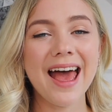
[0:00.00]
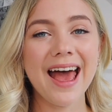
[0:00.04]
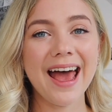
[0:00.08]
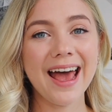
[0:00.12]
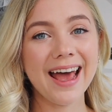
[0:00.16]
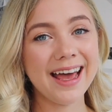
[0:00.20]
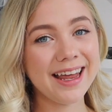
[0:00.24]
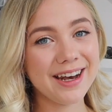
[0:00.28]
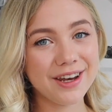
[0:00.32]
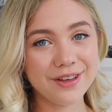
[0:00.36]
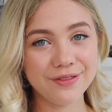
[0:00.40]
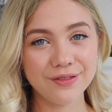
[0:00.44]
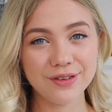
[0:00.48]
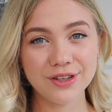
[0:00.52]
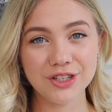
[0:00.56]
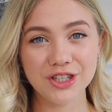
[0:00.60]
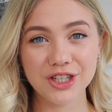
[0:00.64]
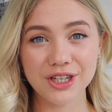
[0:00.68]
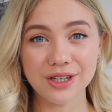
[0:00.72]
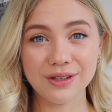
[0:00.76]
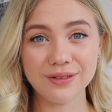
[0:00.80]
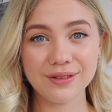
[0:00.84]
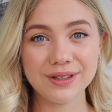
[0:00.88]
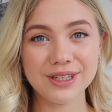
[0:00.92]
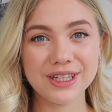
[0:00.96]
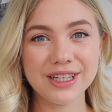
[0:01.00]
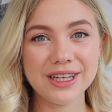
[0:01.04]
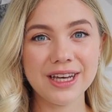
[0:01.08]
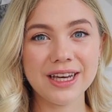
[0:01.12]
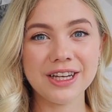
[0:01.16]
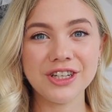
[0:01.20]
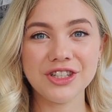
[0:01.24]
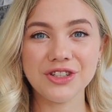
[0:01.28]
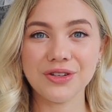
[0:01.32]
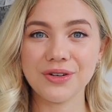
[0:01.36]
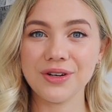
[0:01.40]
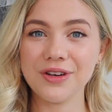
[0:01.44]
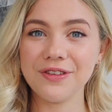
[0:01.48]
And if you generally
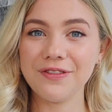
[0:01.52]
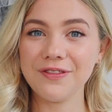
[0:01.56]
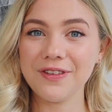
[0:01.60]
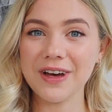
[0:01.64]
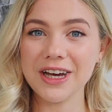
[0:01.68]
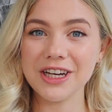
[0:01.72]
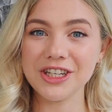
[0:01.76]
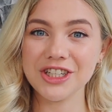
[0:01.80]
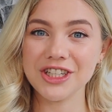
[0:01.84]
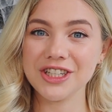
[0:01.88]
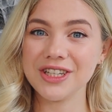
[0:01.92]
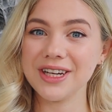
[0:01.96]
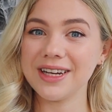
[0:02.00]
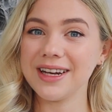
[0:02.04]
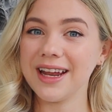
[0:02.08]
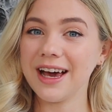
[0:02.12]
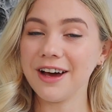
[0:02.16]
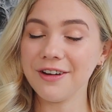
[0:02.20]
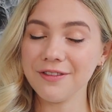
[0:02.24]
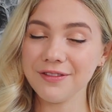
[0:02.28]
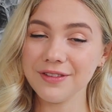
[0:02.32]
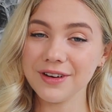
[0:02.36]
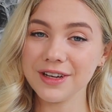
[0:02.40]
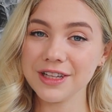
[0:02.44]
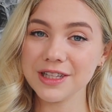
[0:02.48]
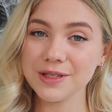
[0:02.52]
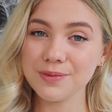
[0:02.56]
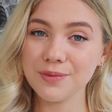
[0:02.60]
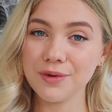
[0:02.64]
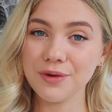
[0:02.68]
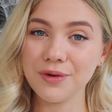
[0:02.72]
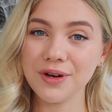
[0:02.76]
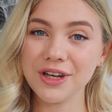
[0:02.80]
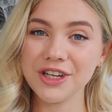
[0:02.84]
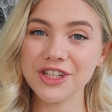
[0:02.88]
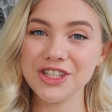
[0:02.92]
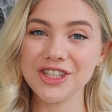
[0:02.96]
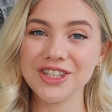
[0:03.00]
enjoy fashion and outfit
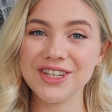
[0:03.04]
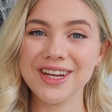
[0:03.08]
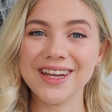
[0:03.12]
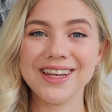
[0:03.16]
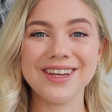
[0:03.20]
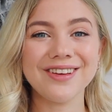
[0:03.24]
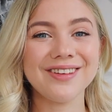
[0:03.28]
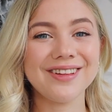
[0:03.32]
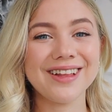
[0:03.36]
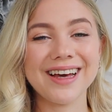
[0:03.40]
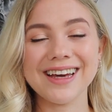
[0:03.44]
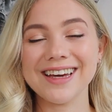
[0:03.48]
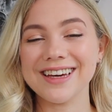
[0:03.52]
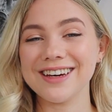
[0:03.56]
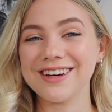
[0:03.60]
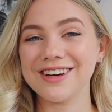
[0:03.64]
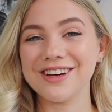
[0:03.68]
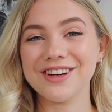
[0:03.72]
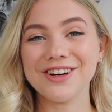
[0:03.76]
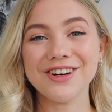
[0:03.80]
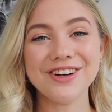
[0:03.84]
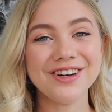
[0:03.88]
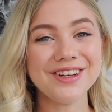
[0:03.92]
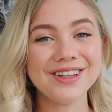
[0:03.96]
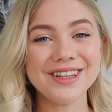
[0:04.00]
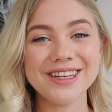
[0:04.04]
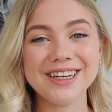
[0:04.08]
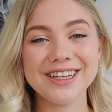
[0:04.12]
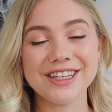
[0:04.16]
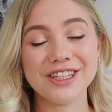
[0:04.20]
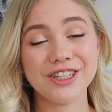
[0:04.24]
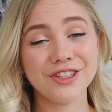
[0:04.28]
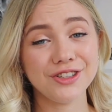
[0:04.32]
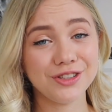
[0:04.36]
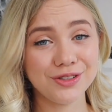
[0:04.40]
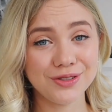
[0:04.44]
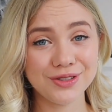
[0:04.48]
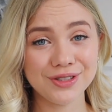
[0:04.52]
inspiration and you like a girly and
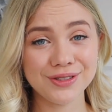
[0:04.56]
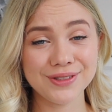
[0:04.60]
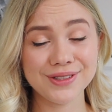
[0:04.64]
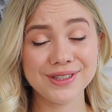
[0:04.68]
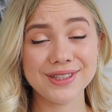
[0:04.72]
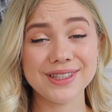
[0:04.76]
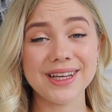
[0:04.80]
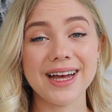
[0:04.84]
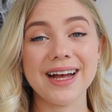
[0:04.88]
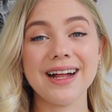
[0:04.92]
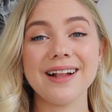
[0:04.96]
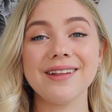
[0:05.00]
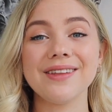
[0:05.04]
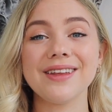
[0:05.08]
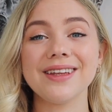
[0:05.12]
neutral style,